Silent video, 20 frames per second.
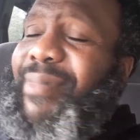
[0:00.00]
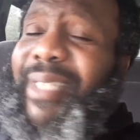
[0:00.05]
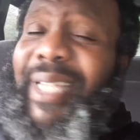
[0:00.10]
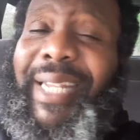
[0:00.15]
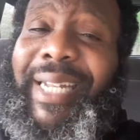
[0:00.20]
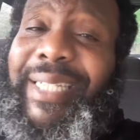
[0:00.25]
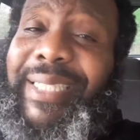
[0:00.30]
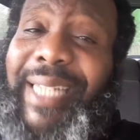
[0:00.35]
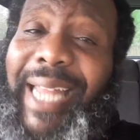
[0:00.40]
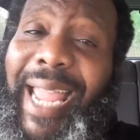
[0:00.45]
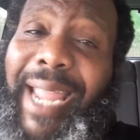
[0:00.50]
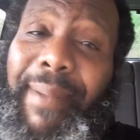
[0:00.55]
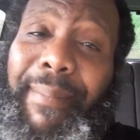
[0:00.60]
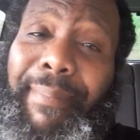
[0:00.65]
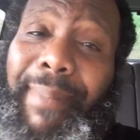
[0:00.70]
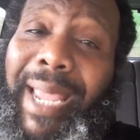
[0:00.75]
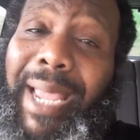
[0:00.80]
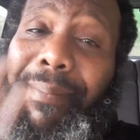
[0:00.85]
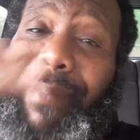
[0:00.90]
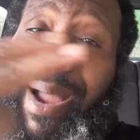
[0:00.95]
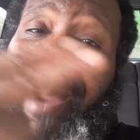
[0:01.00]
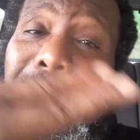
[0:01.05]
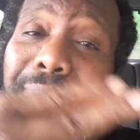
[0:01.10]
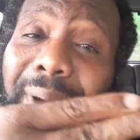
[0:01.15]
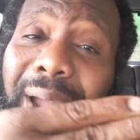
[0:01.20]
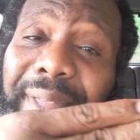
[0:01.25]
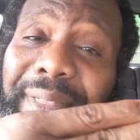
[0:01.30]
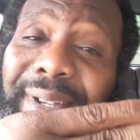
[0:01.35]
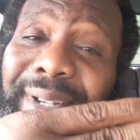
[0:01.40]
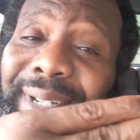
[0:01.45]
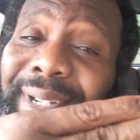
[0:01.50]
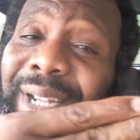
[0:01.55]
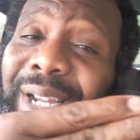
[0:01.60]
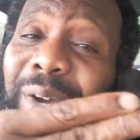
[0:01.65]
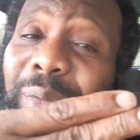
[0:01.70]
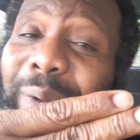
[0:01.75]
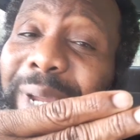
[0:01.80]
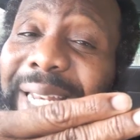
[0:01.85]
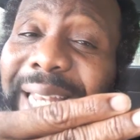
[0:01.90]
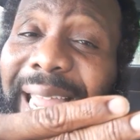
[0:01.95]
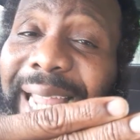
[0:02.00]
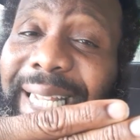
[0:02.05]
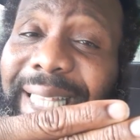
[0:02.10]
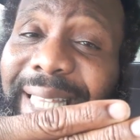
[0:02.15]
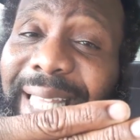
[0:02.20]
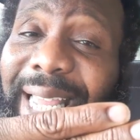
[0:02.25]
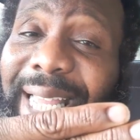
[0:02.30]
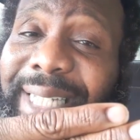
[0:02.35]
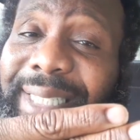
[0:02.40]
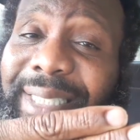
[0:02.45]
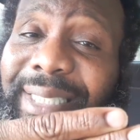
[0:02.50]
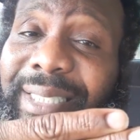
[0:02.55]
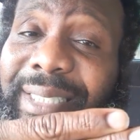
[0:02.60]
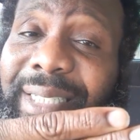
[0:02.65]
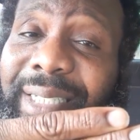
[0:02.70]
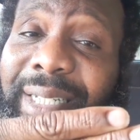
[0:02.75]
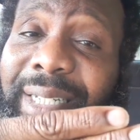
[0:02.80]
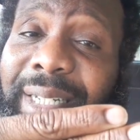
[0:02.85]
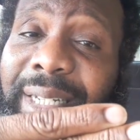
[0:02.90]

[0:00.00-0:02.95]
And it's like, me and my brother, we like this.